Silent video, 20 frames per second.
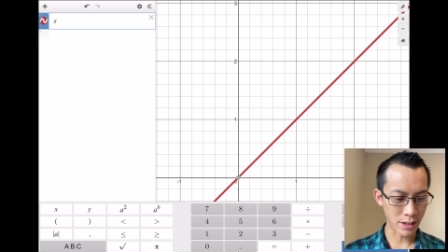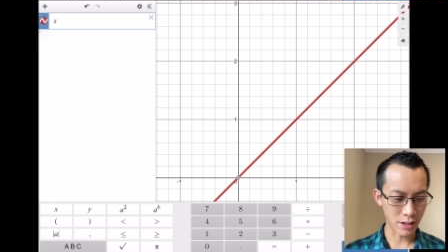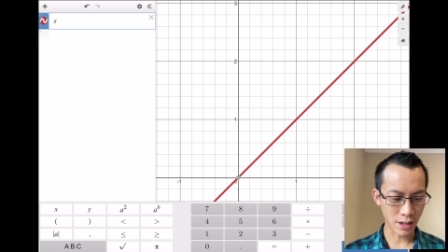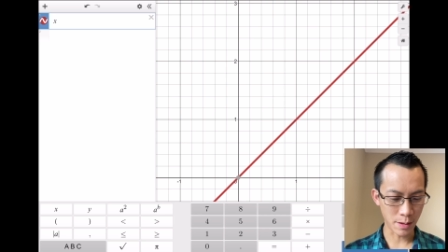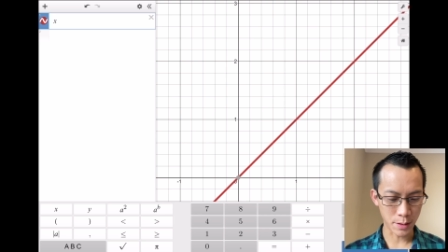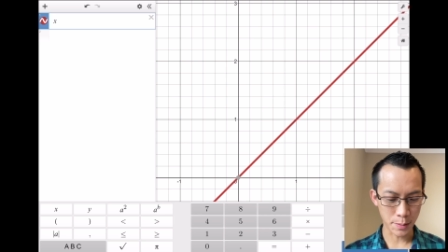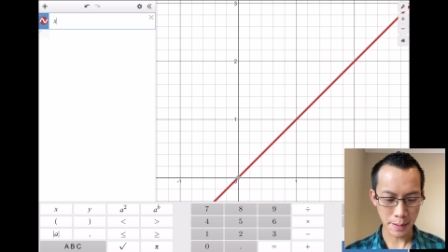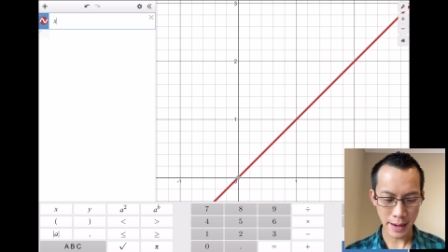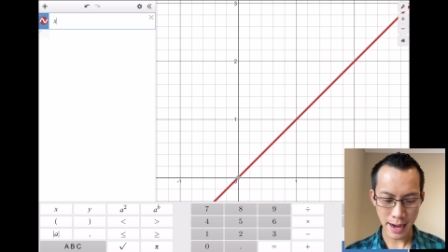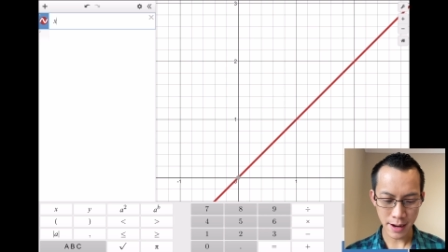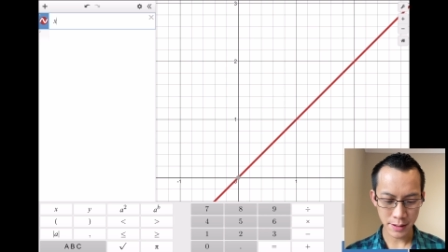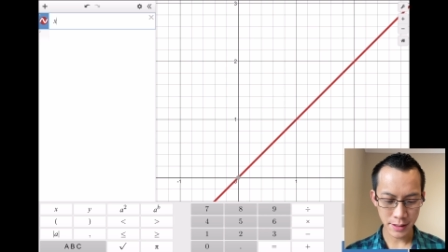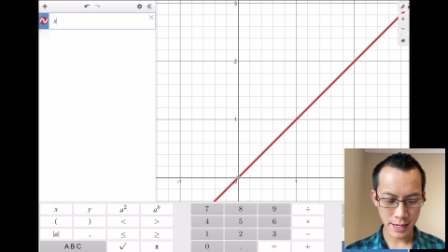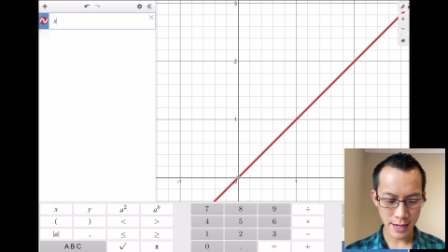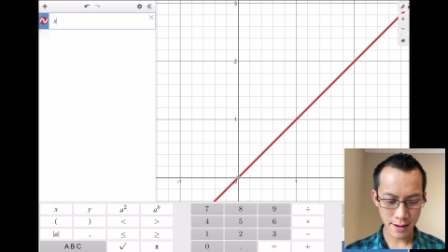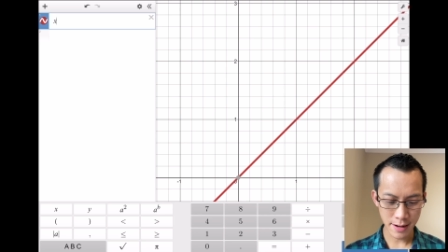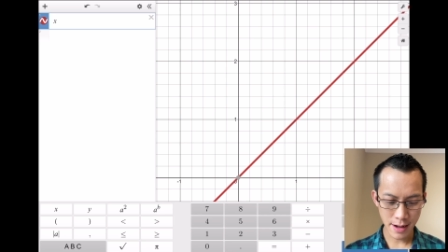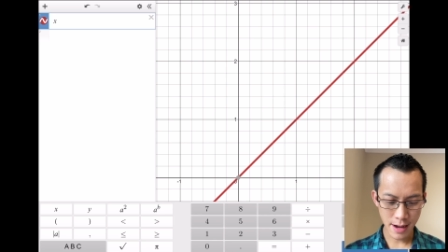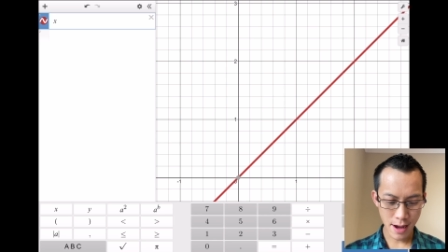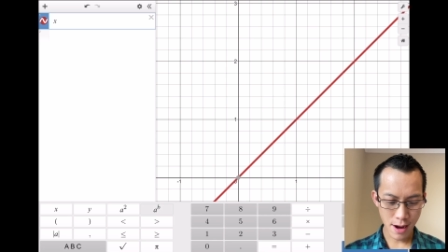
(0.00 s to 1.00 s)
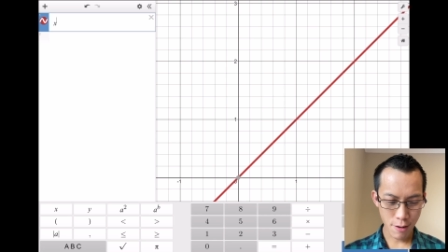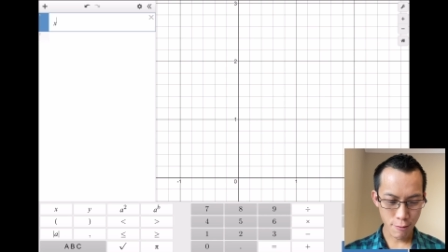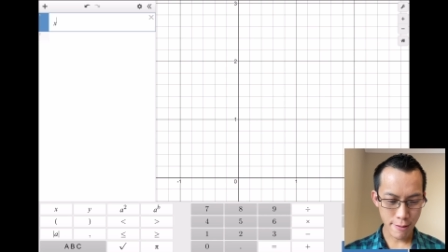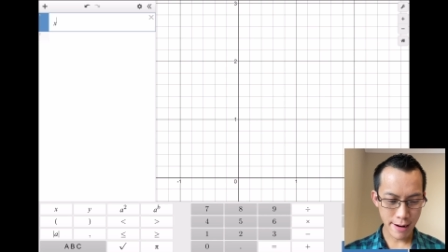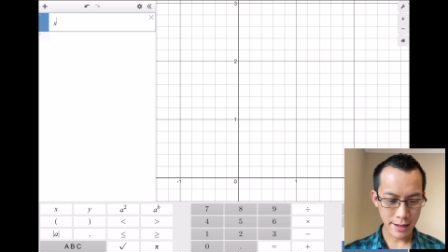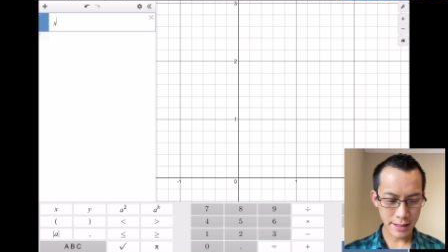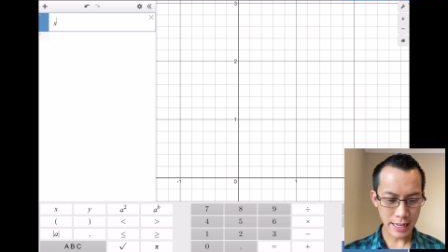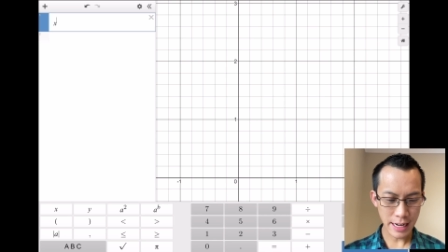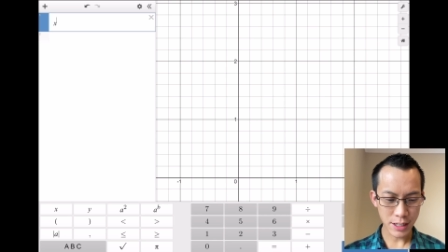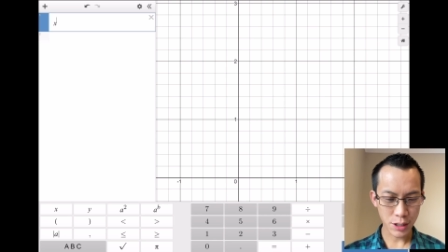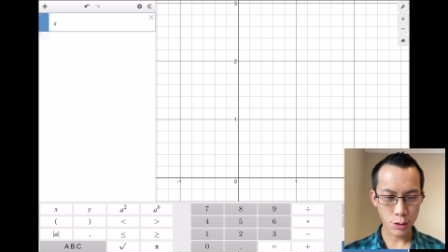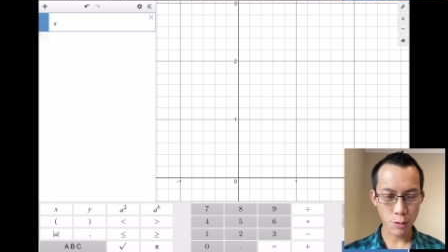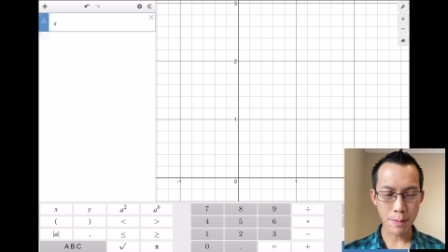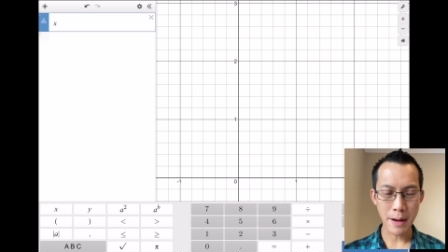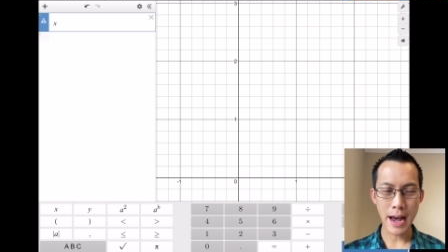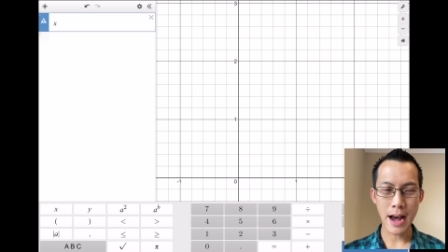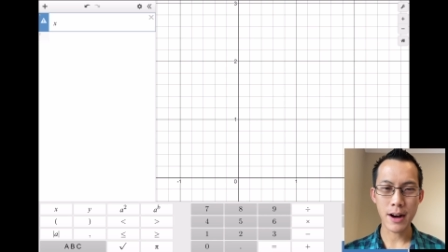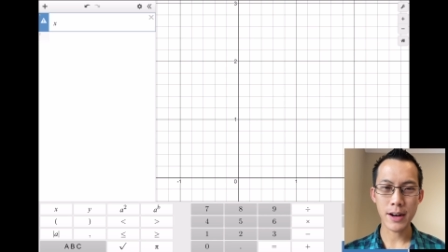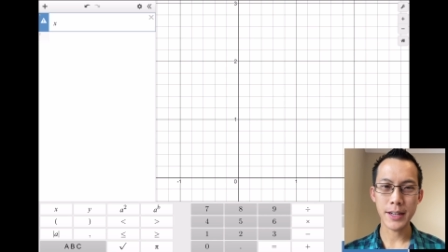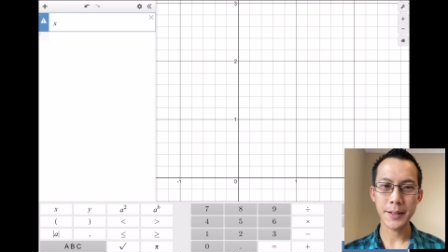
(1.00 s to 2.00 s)
in terms of powers yet, raise that to a
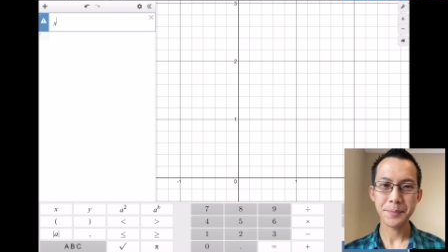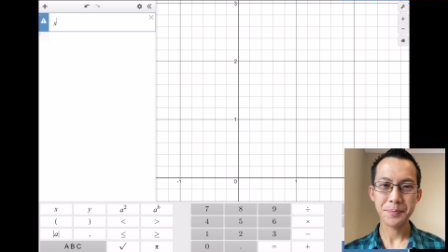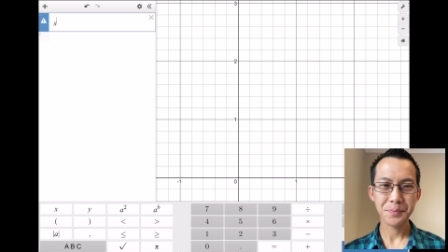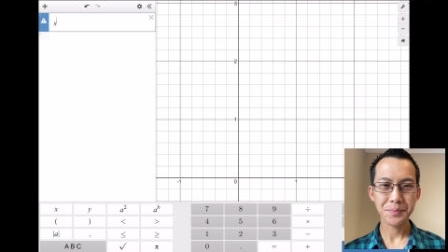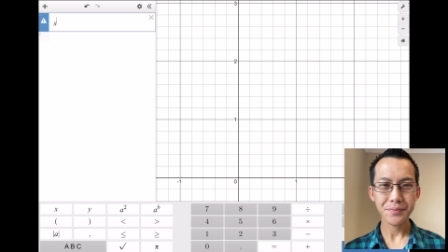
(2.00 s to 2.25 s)
power